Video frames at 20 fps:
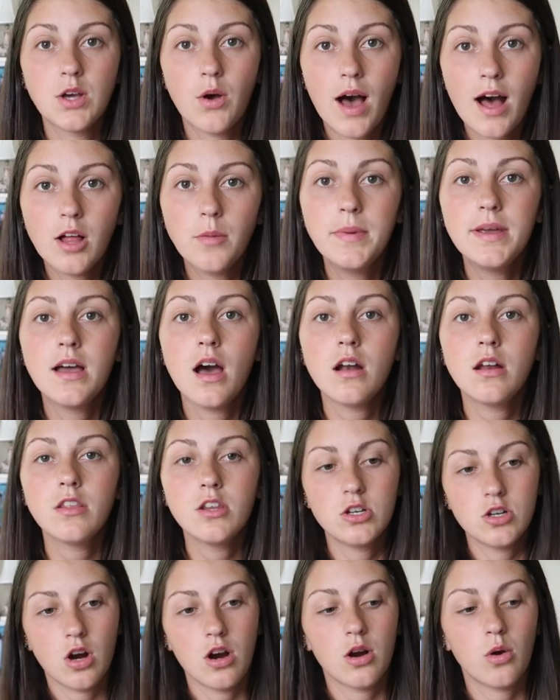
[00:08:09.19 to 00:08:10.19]
So I'll Be Gone in
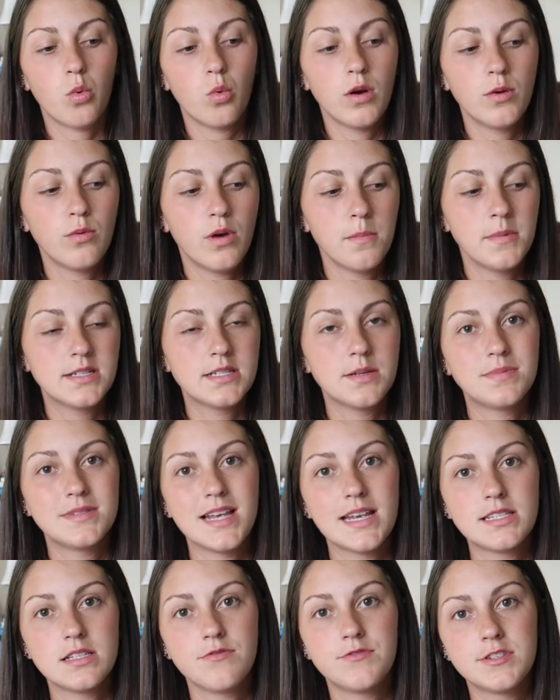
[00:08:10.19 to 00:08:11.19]
the Dark, One Woman's
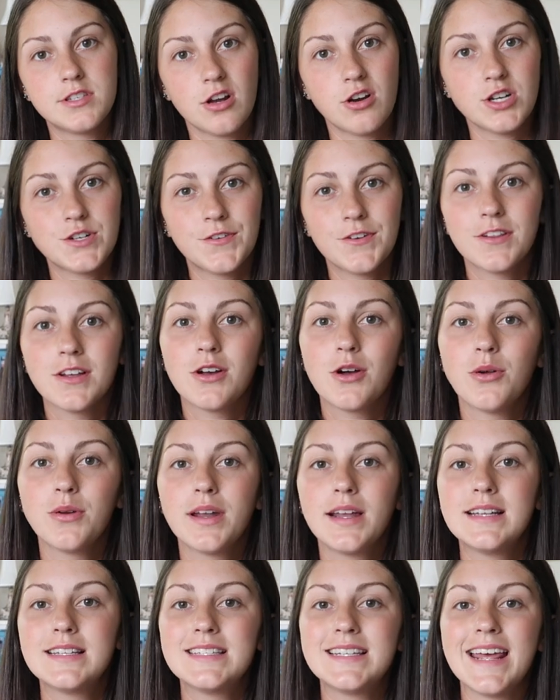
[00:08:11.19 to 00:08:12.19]
Obsessive Search for the
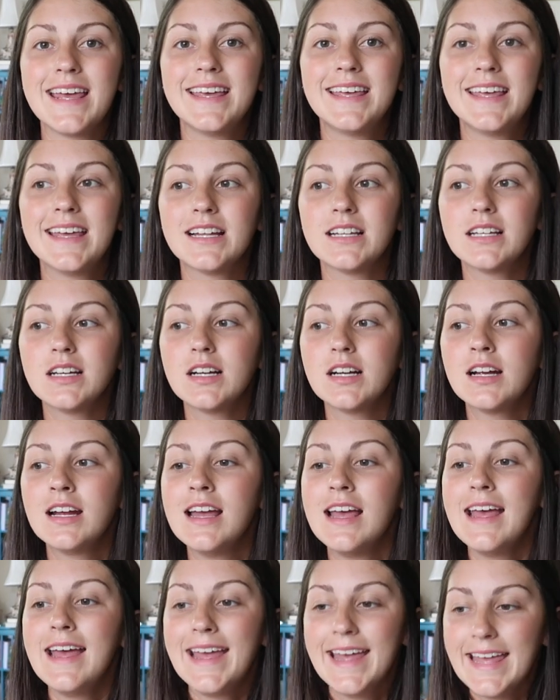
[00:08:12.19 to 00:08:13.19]
Golden State Killer
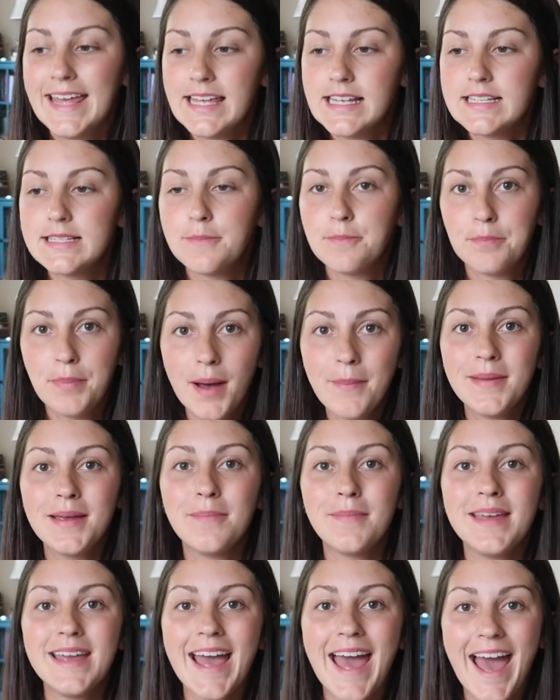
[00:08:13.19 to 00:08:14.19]
is
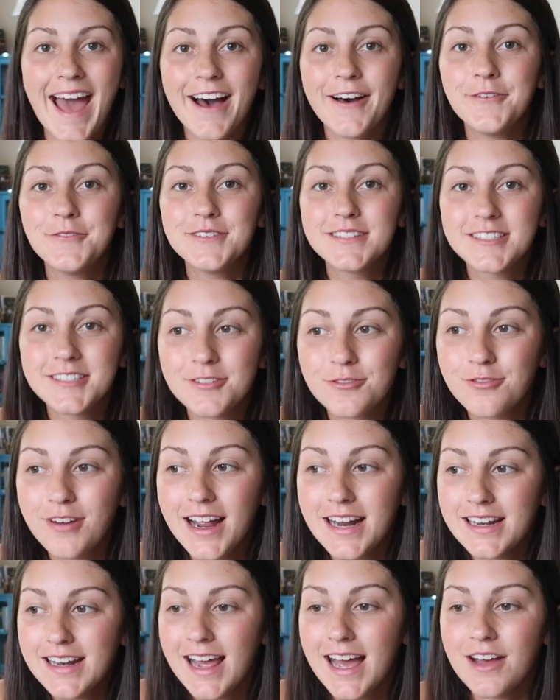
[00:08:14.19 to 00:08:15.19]
bumming me out
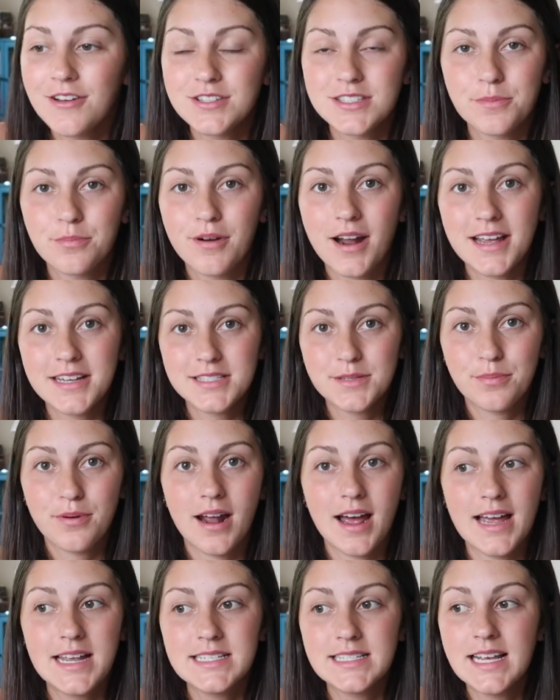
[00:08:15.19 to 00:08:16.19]
right now. Surprise,
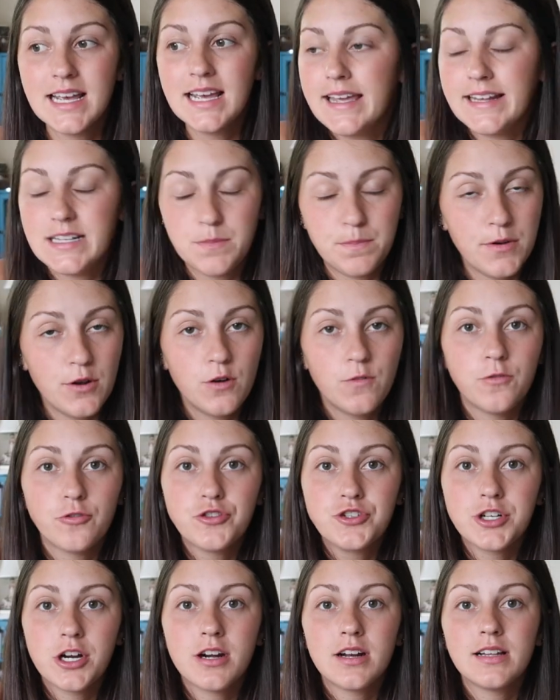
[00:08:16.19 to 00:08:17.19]
surprise. It's beautiful
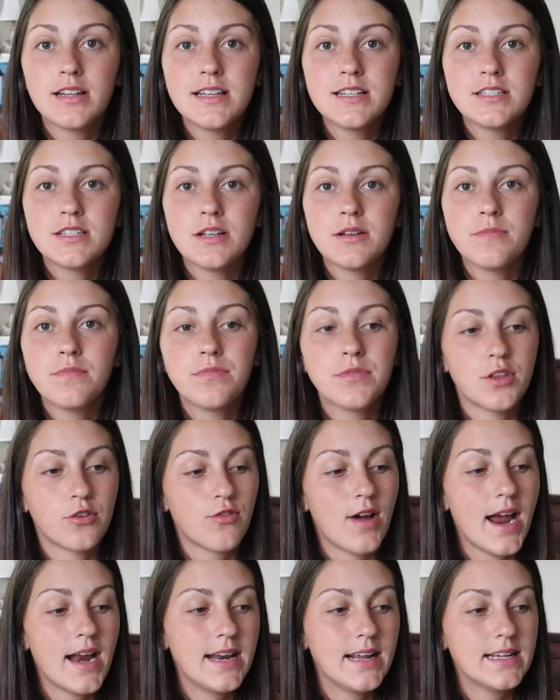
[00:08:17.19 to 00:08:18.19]
journalism. The
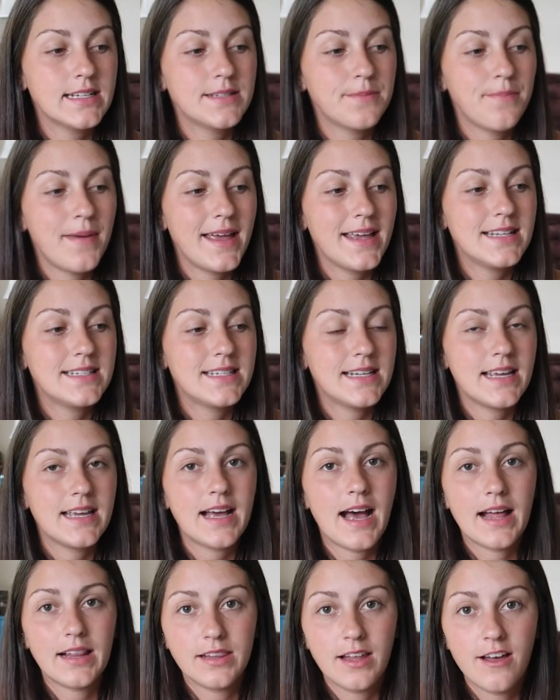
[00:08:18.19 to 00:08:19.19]
writing is
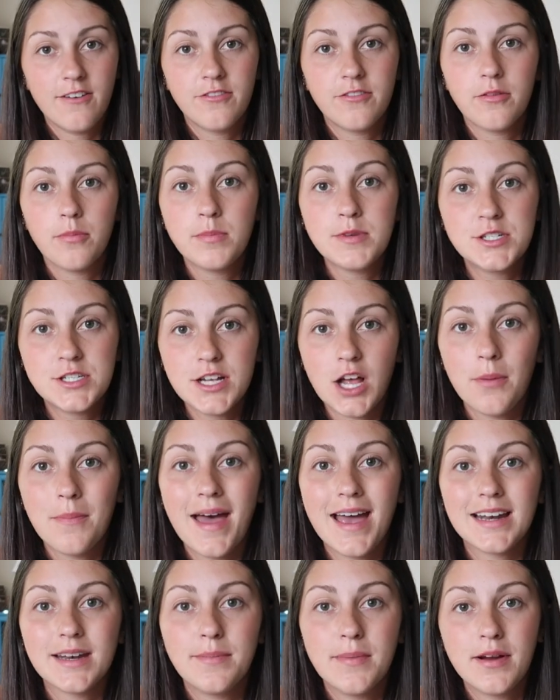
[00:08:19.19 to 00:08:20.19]
amazing. I love Michelle
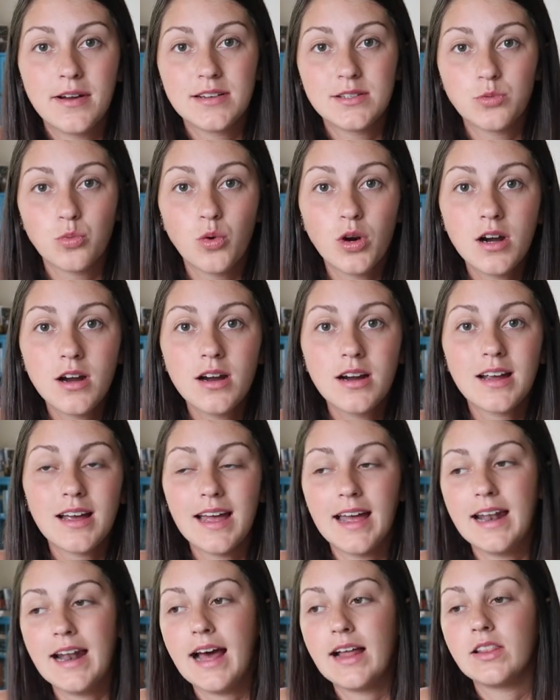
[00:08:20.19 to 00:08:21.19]
McNamara's work,
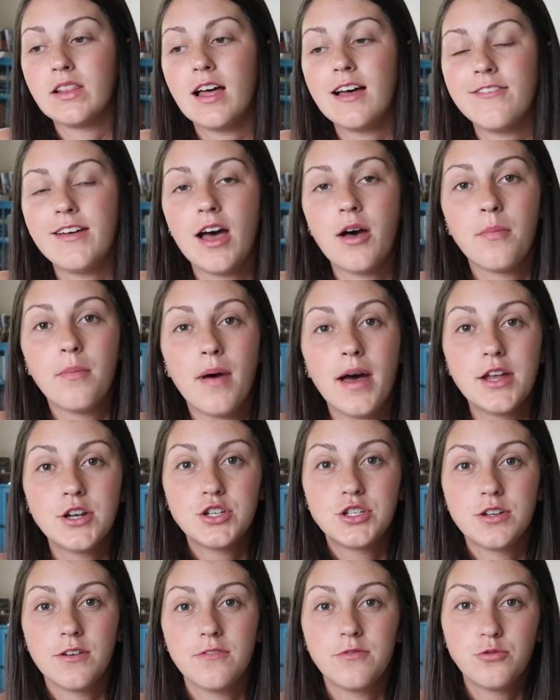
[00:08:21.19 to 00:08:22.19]
and I love how
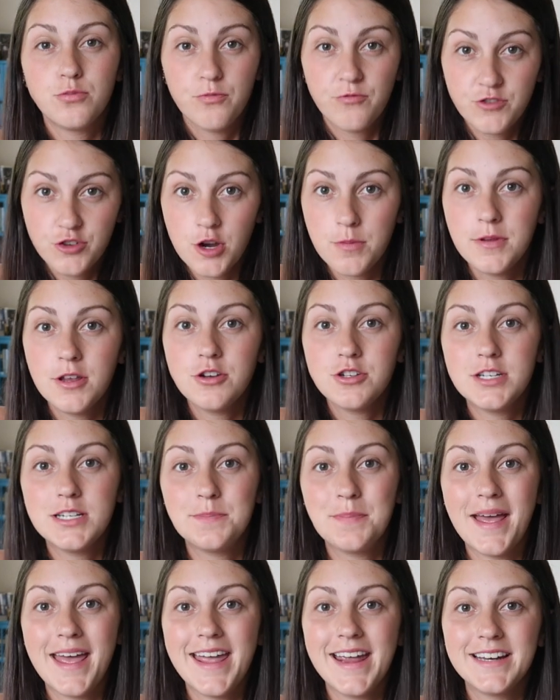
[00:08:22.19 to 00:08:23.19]
much tribute
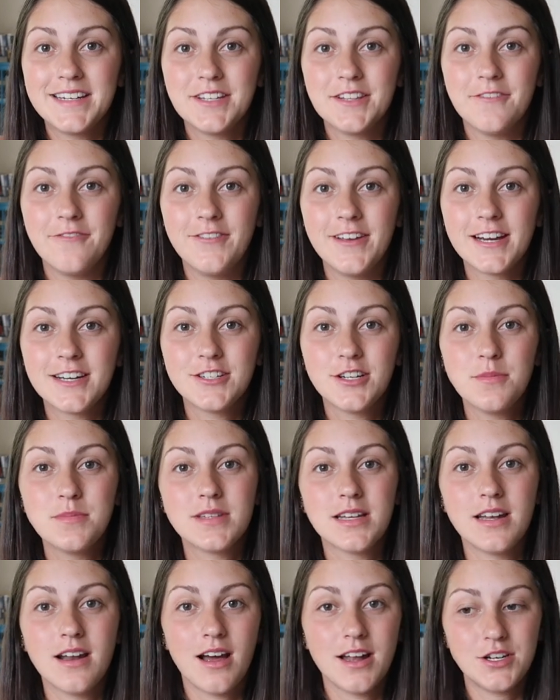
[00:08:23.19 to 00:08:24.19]
she's paying to the
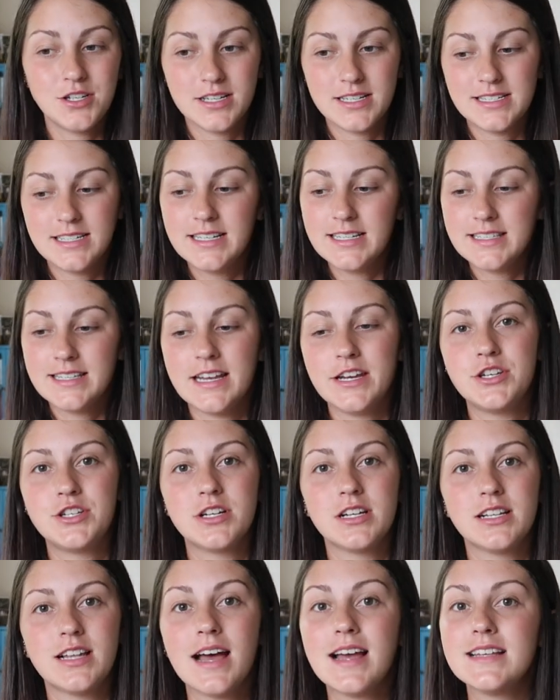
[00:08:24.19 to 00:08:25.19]
victims and not just
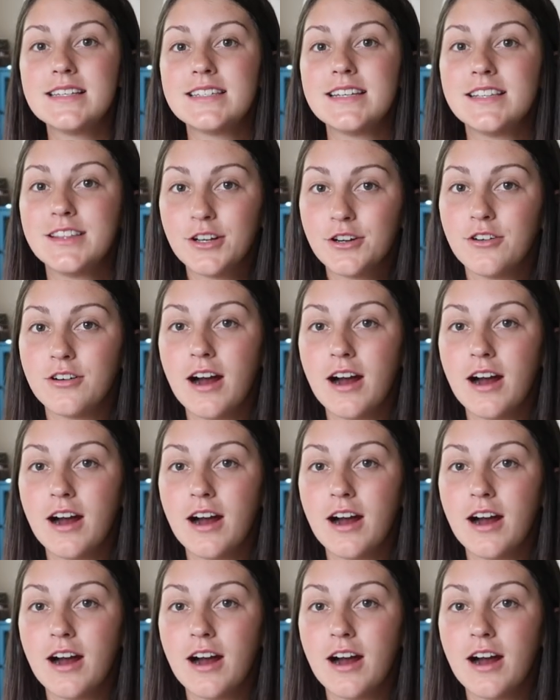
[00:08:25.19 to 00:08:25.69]
sensationalizing the